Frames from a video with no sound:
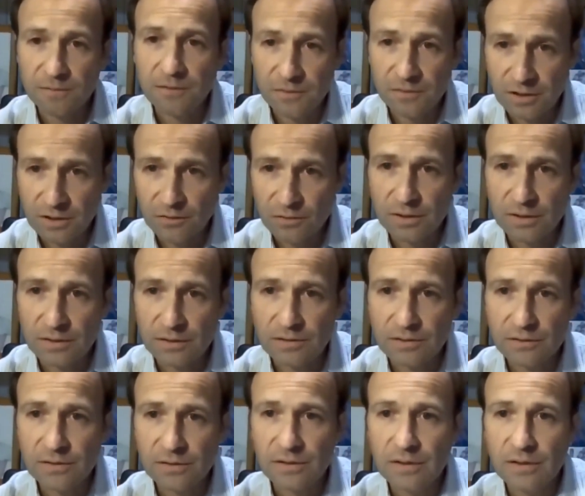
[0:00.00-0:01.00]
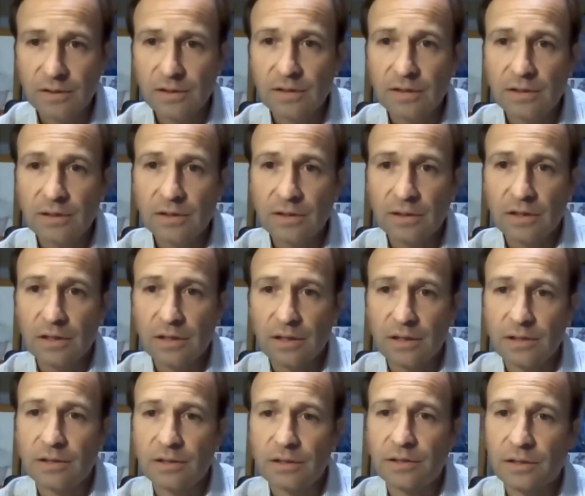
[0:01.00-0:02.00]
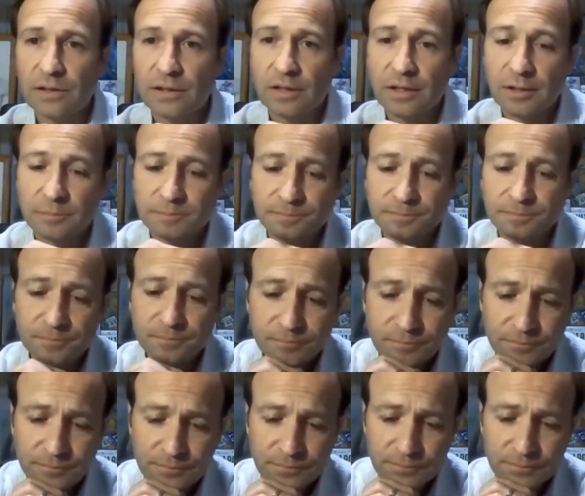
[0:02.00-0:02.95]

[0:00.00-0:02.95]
for up to 15 weeks. And